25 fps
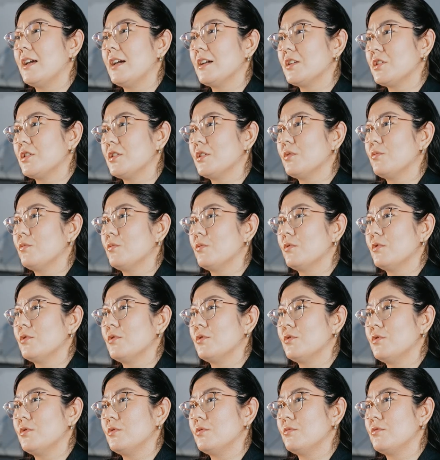actually
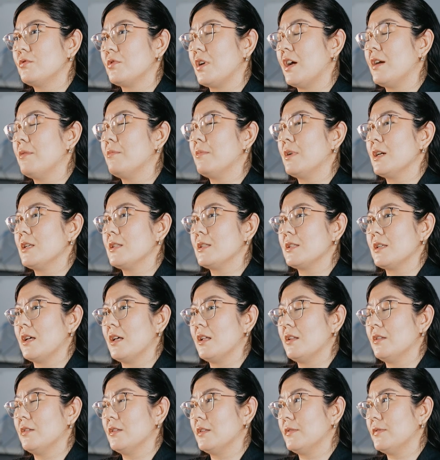want to try
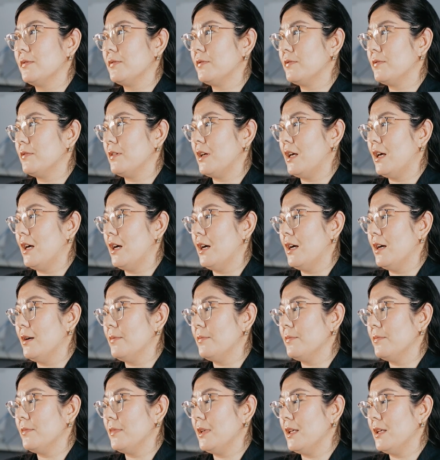myself
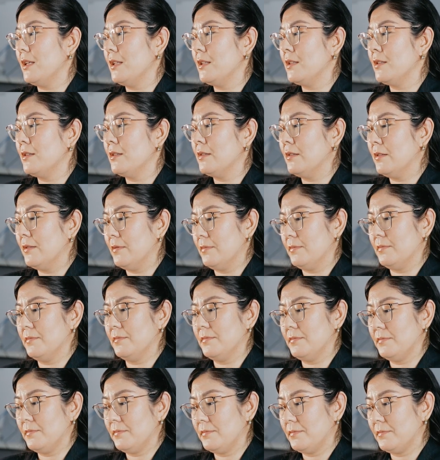
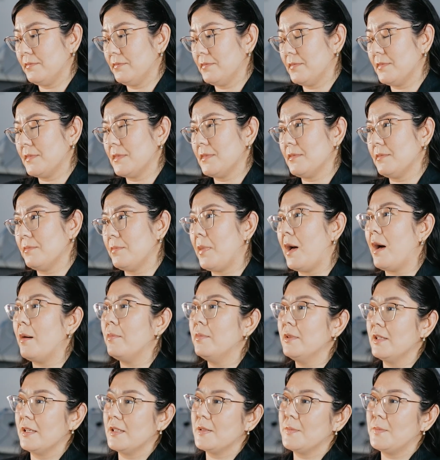in
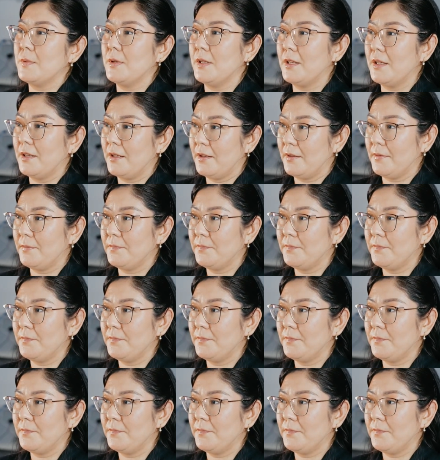public speaking.